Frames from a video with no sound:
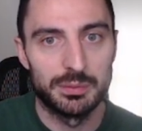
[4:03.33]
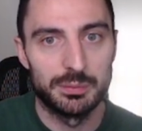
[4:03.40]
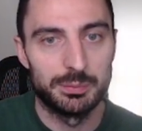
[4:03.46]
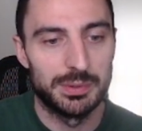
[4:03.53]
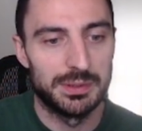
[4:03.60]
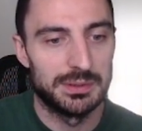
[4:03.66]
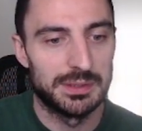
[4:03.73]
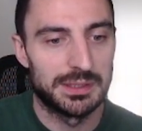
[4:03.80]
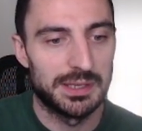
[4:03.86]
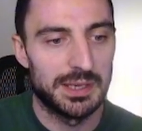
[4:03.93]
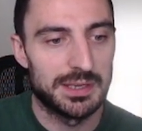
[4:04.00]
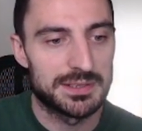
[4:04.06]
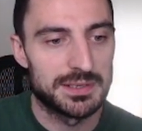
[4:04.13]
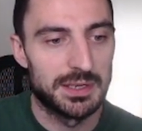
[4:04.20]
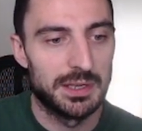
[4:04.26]
be the
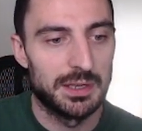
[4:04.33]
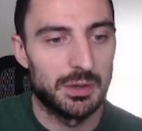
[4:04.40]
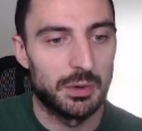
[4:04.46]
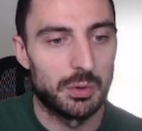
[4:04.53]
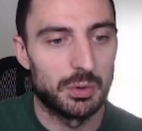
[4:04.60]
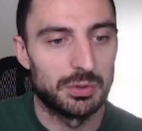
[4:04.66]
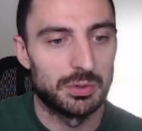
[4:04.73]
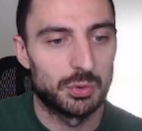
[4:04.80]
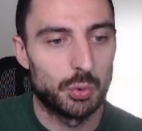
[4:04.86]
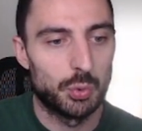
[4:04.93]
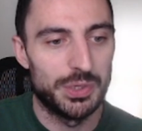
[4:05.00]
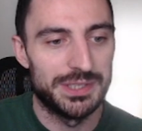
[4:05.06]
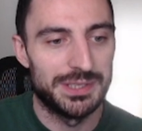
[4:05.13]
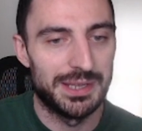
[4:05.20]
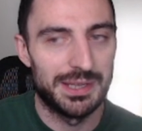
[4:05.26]
case on
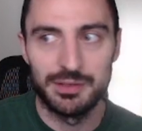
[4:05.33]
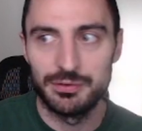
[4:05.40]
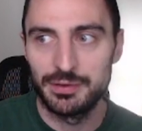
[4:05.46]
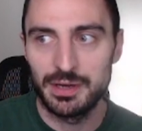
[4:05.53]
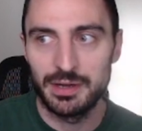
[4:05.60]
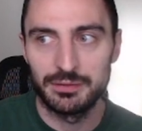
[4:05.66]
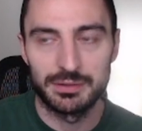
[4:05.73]
queen a5,